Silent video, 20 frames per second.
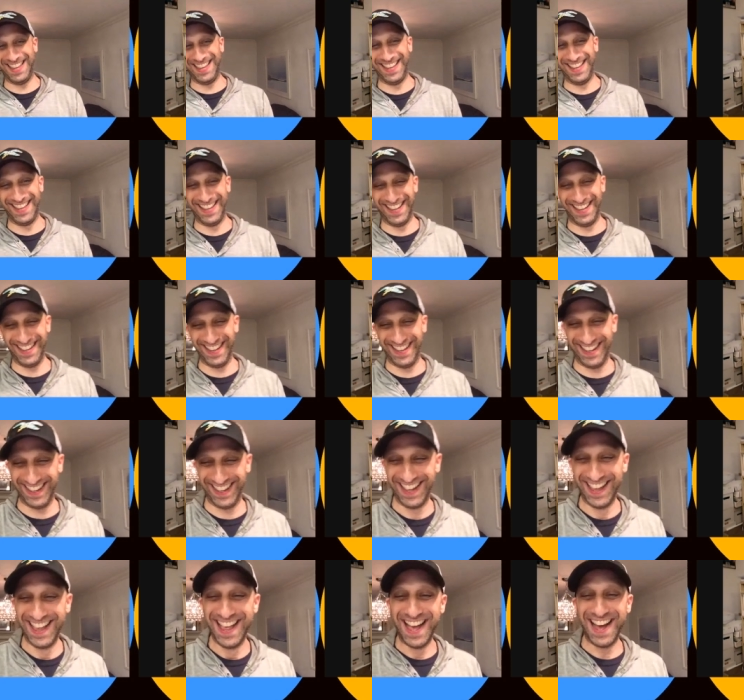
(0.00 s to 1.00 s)

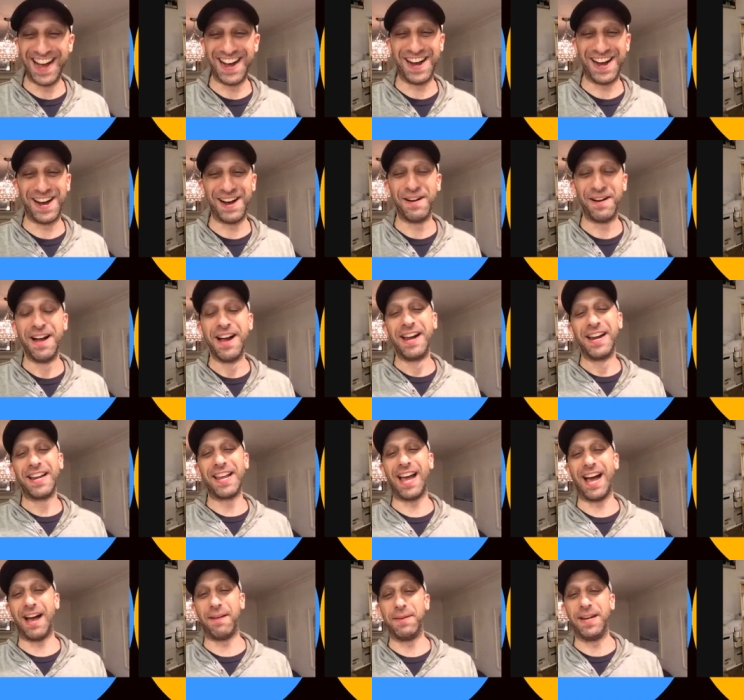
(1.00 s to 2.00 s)
uh,
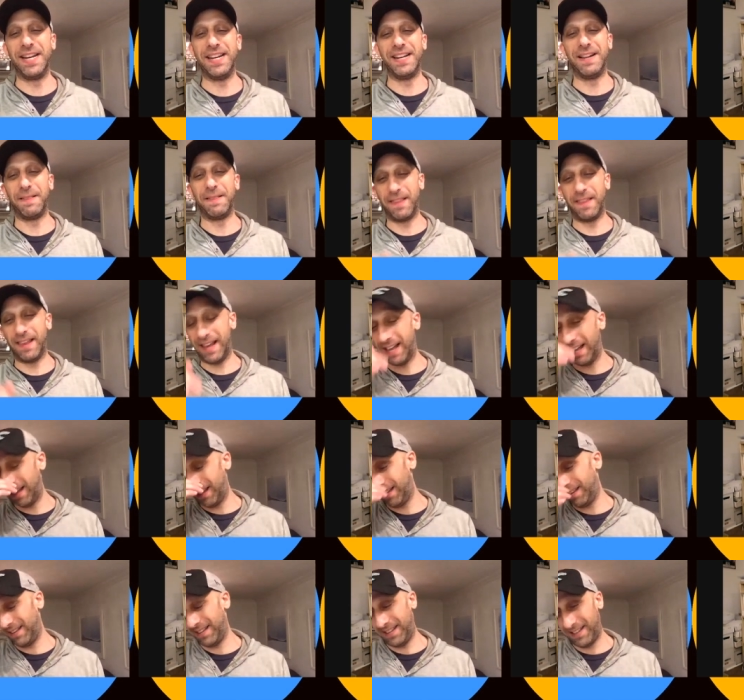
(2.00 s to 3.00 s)
yeah, I mean,
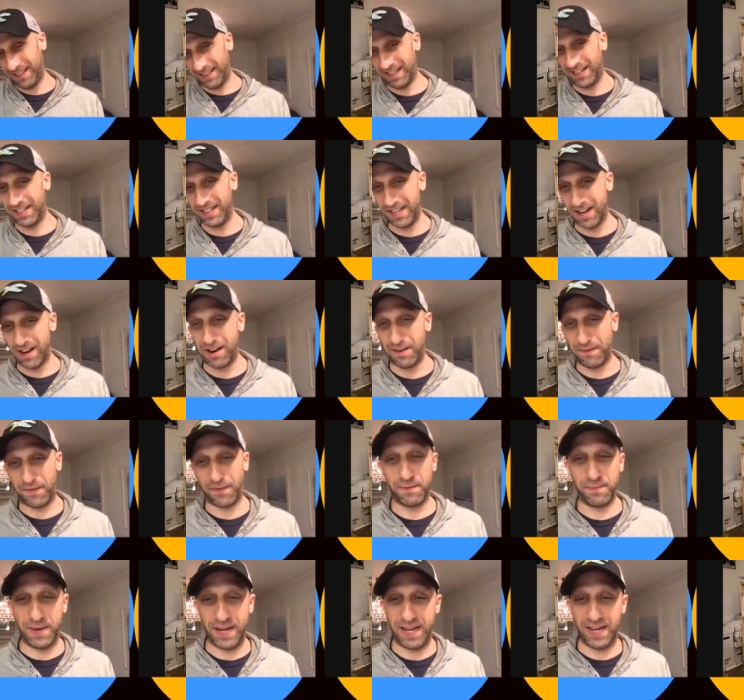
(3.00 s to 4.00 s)
a little young
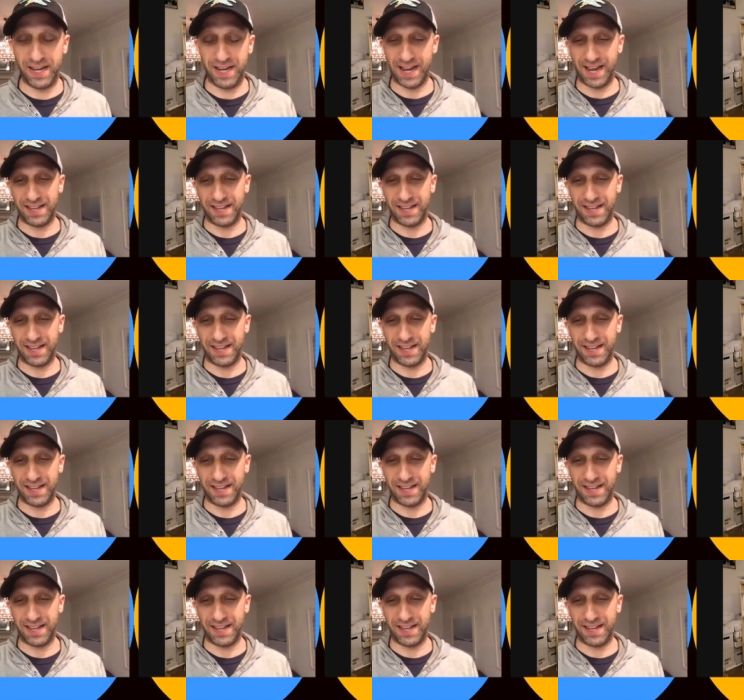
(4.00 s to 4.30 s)
for me.